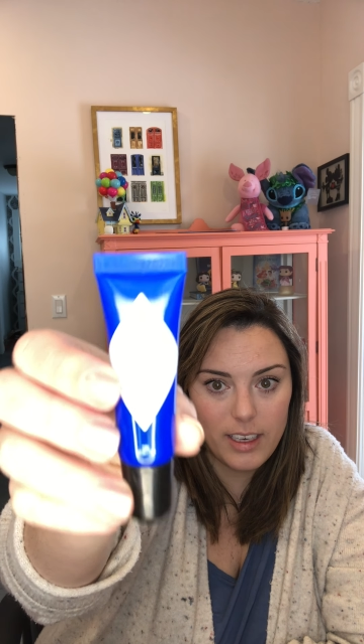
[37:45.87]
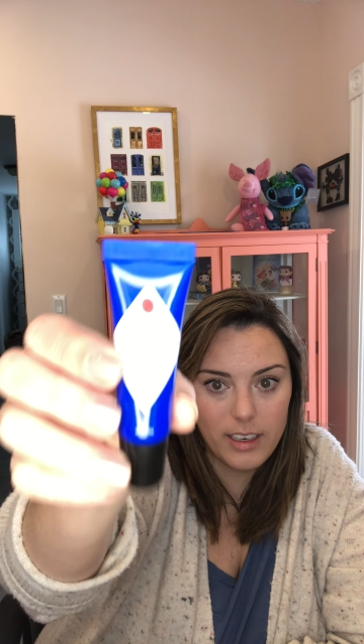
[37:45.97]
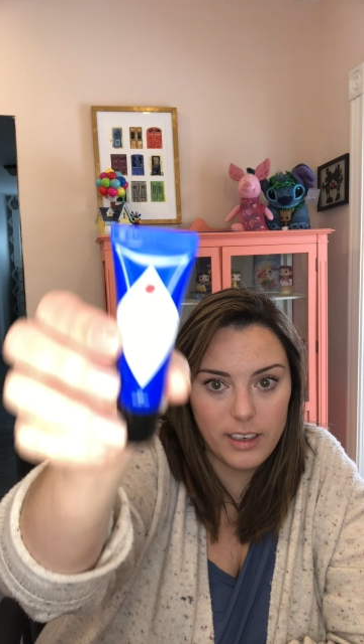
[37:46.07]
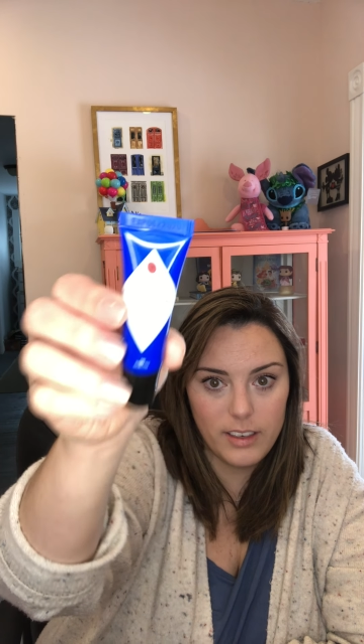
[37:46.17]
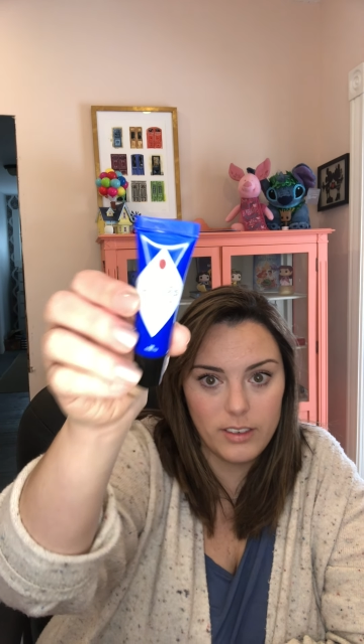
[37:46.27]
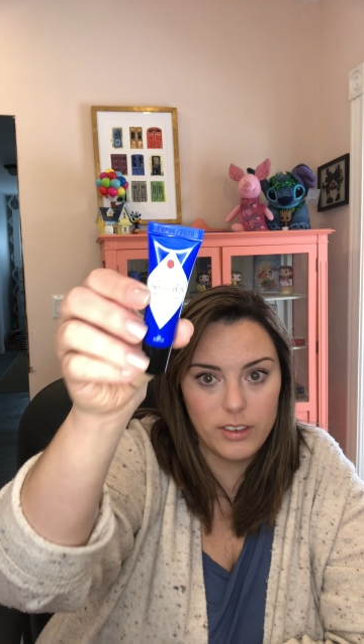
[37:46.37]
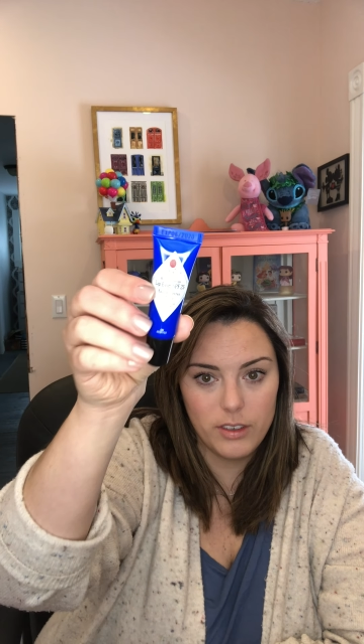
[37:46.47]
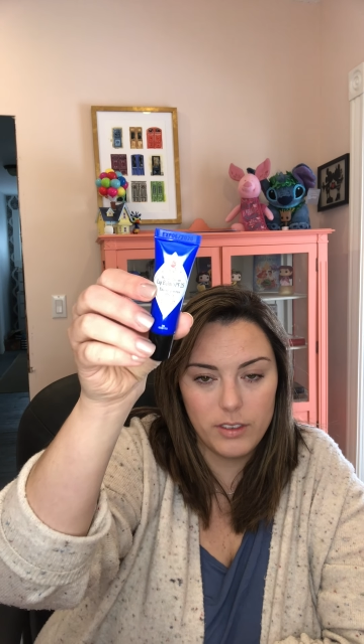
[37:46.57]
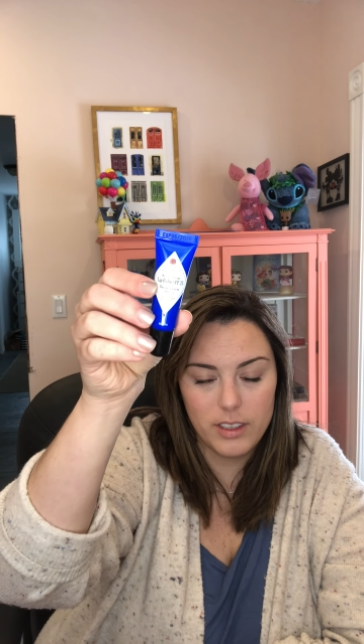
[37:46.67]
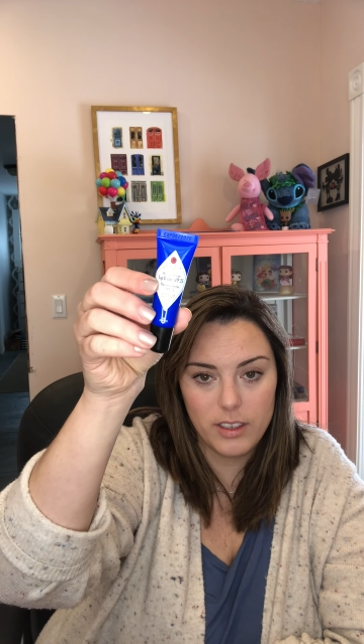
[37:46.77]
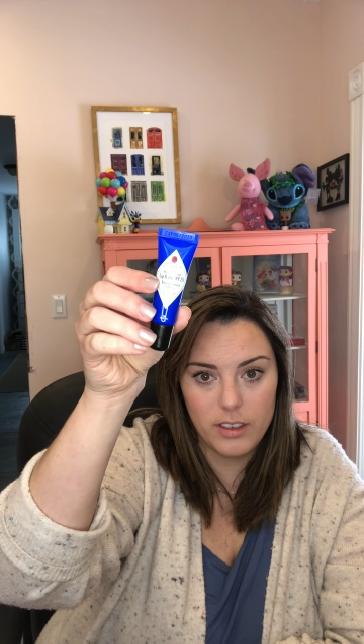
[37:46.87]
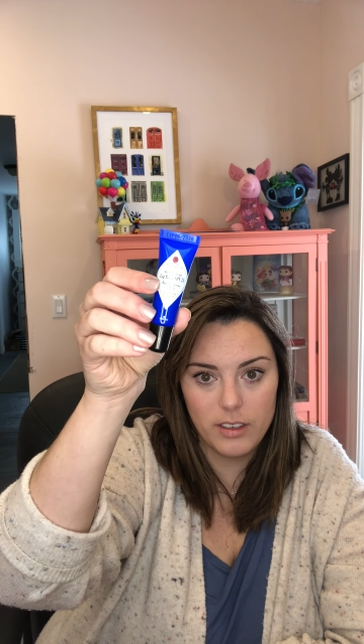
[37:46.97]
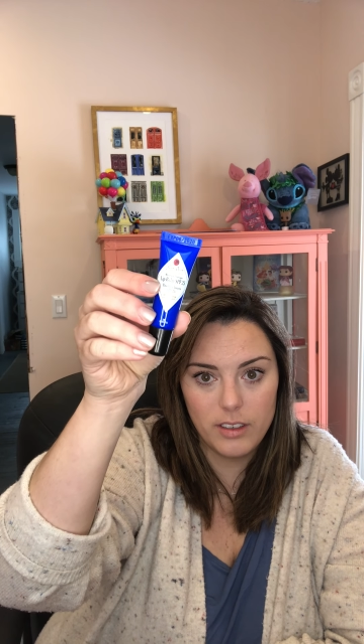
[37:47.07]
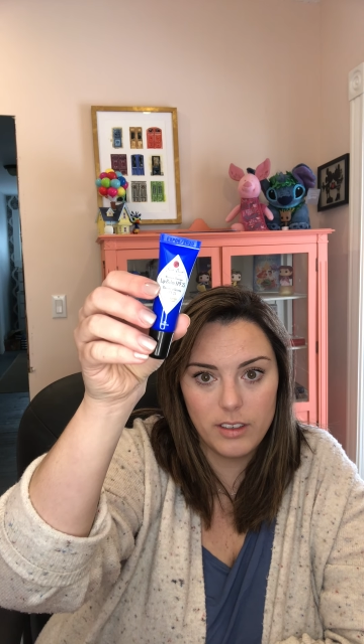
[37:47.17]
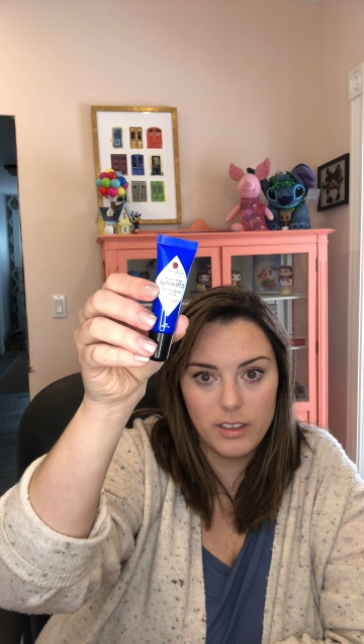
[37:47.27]
I don't know if it's gonna
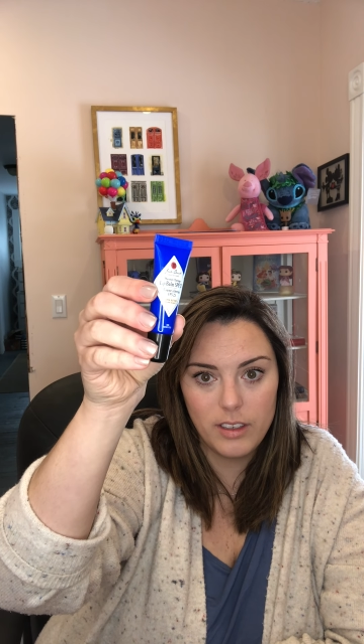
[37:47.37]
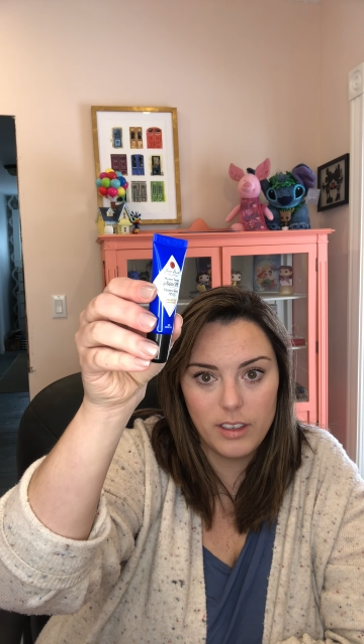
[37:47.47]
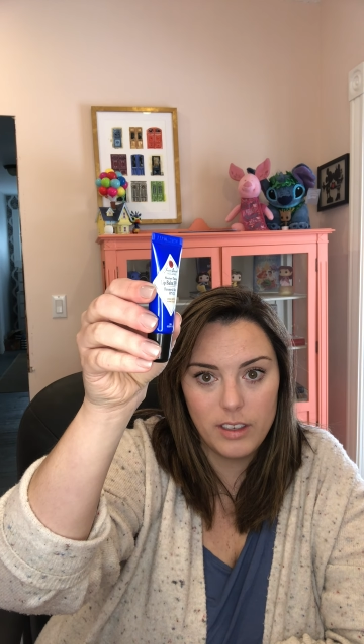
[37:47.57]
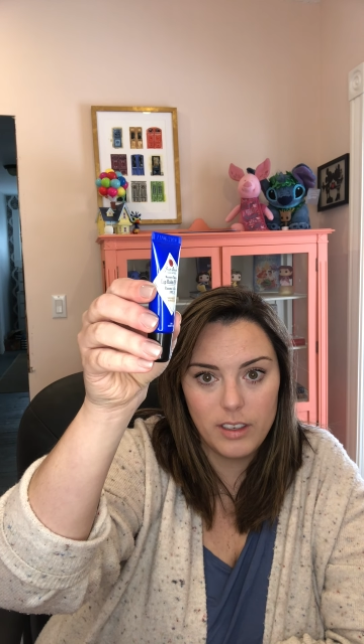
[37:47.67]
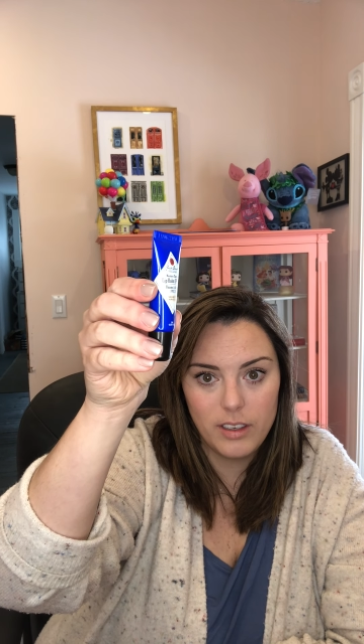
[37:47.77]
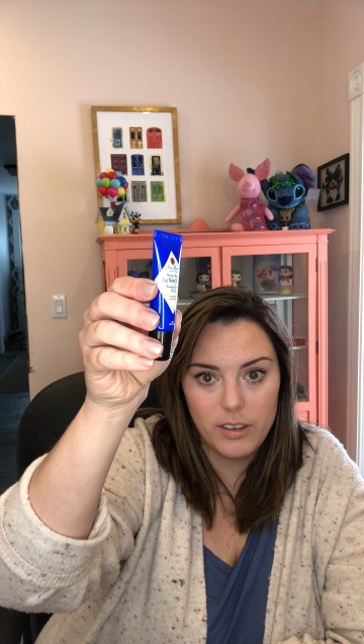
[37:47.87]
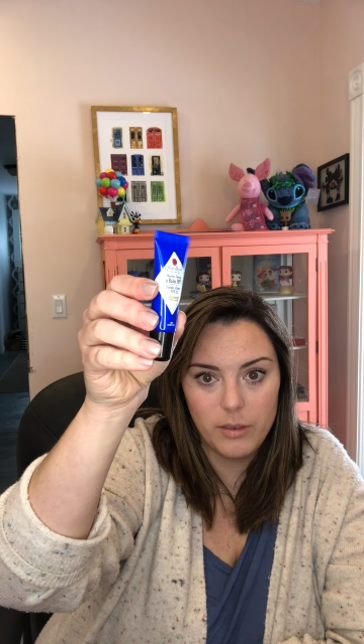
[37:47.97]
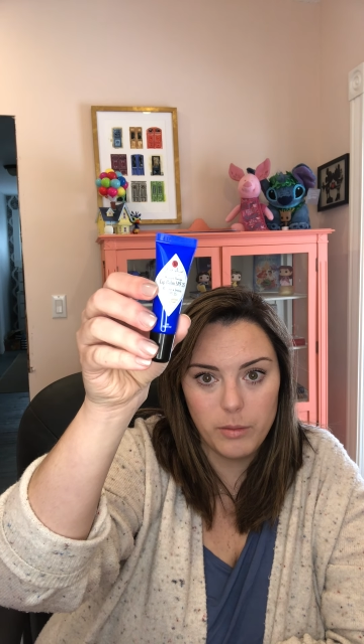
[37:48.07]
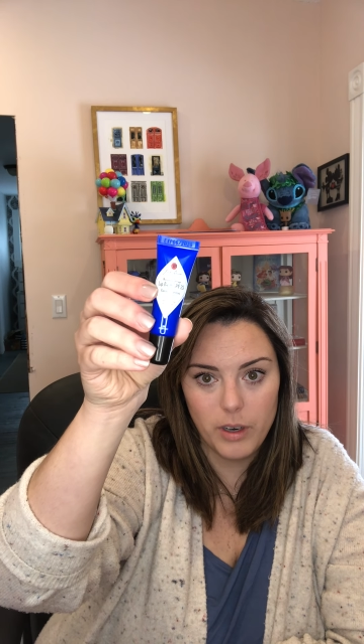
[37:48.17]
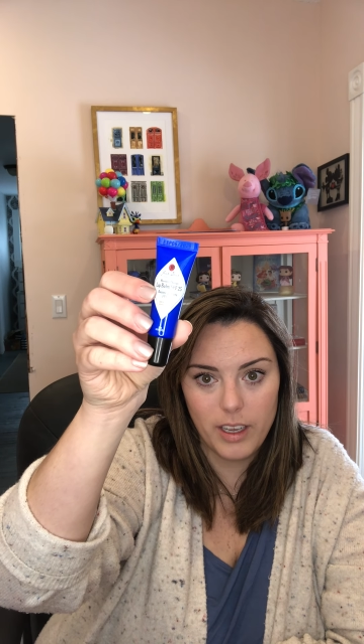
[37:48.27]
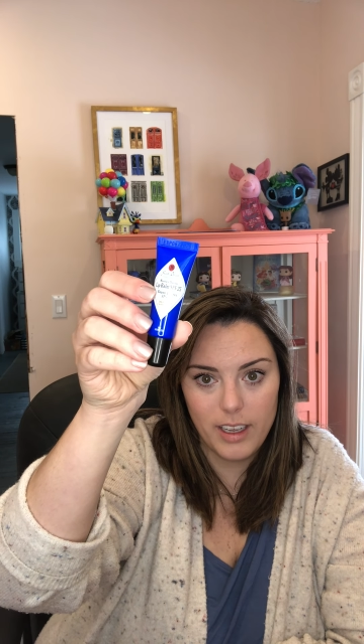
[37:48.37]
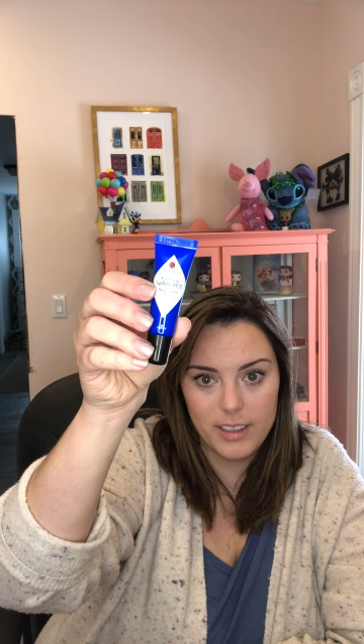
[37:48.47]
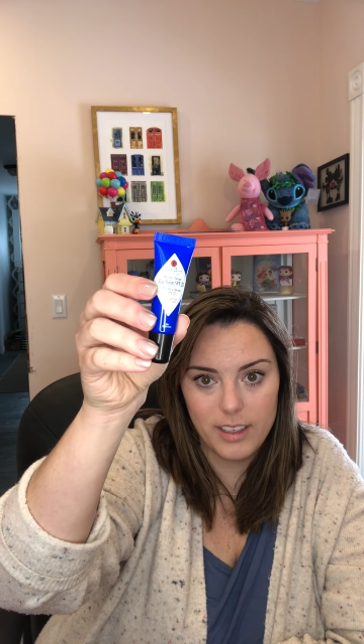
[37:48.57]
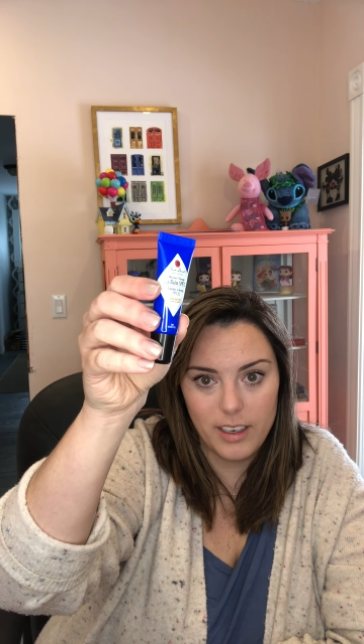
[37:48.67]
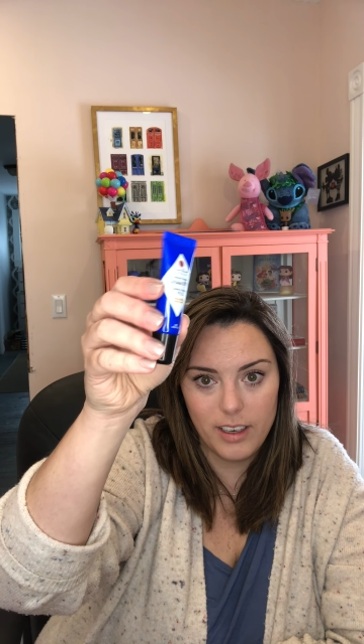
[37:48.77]
work.
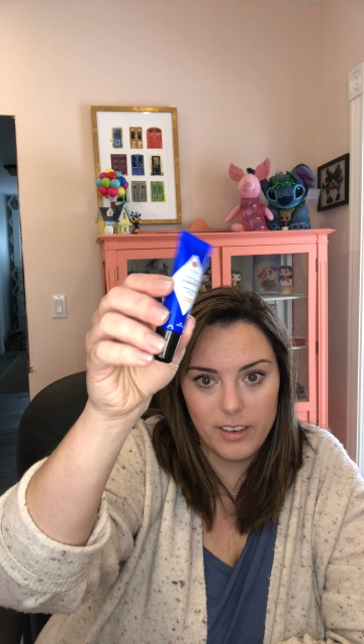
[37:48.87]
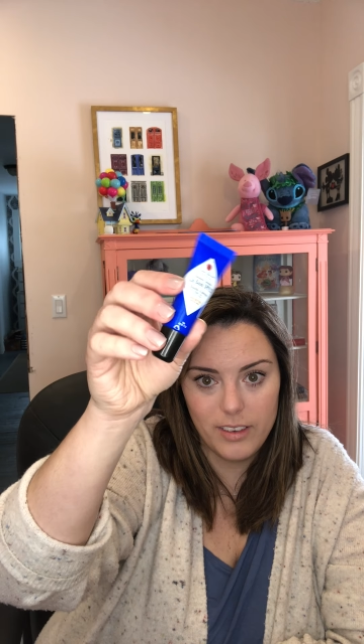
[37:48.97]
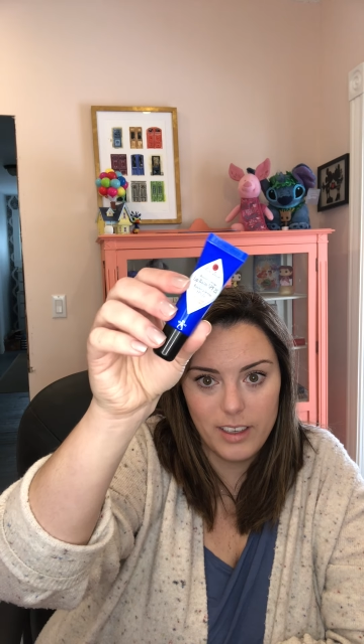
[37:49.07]
Yes, there you go.